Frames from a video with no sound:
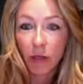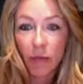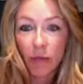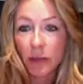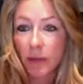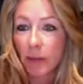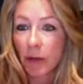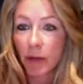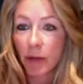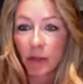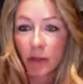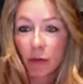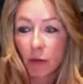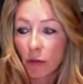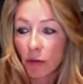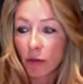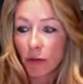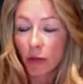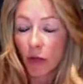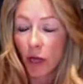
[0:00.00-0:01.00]
was about this
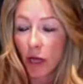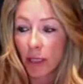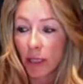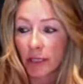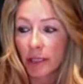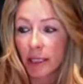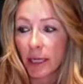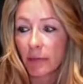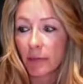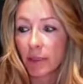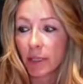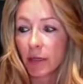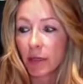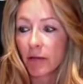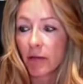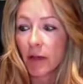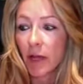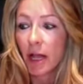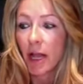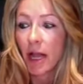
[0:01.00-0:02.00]
whole concept
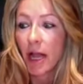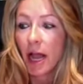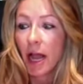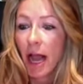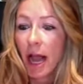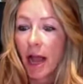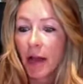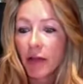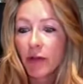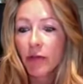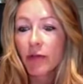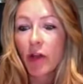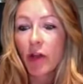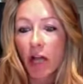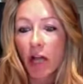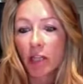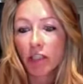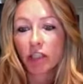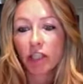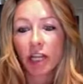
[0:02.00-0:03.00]
of how do you
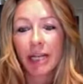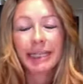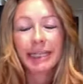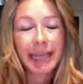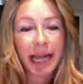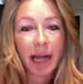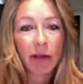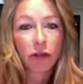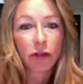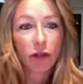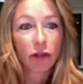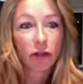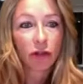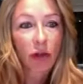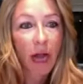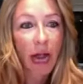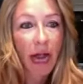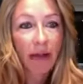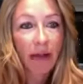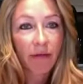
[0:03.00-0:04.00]
not shut down your
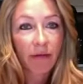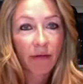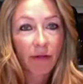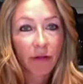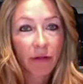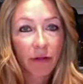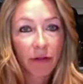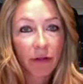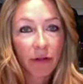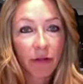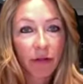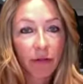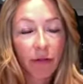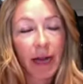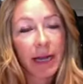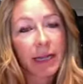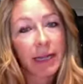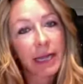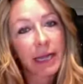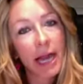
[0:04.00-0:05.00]
drive,
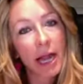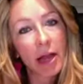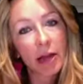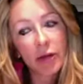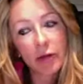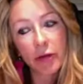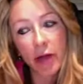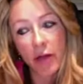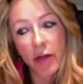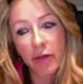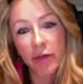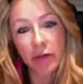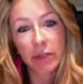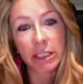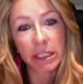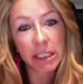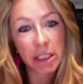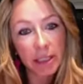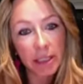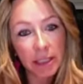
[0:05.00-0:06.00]
right? Like, how do you not feel
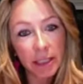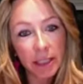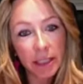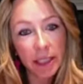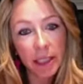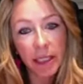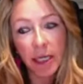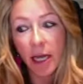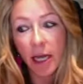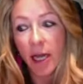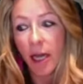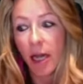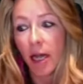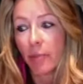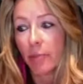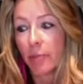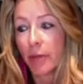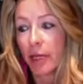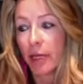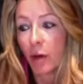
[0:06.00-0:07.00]
guilty
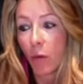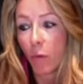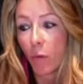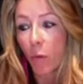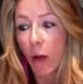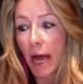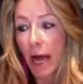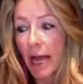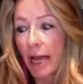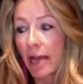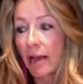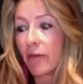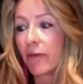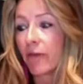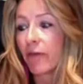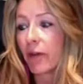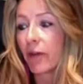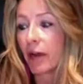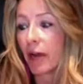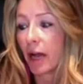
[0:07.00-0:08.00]
being a
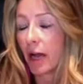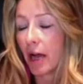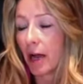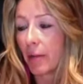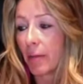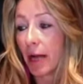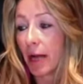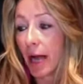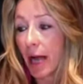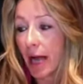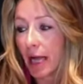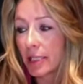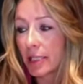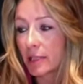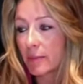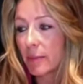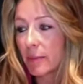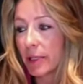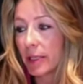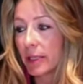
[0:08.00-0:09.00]
wife, um, a
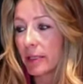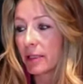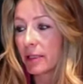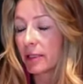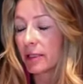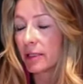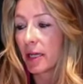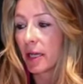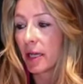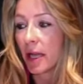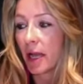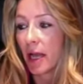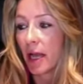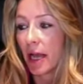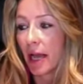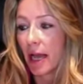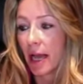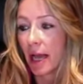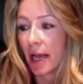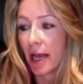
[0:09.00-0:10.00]
husband,
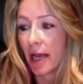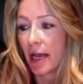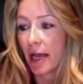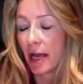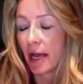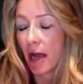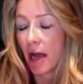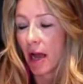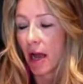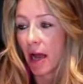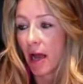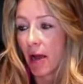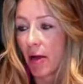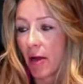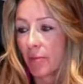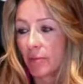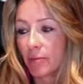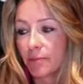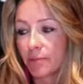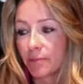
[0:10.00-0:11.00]
a,
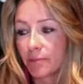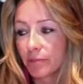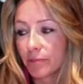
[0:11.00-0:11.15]
um,